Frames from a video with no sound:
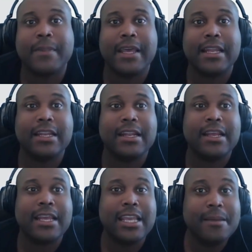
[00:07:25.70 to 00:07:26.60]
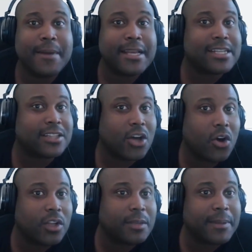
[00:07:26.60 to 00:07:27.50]
And eBay is not the
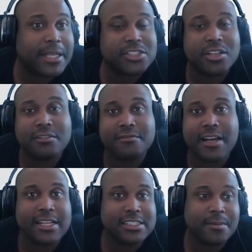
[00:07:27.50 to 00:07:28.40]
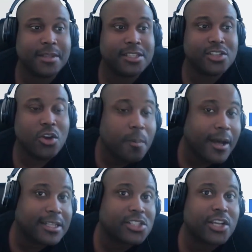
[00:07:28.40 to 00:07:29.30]
only place you can find some of these
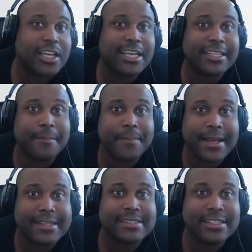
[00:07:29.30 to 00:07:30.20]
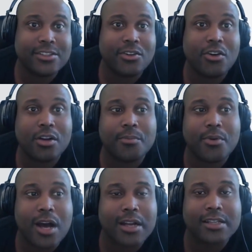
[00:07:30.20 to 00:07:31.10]
coupons so you can get the best deal on
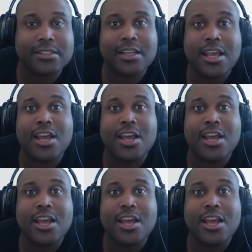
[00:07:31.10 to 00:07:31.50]
products.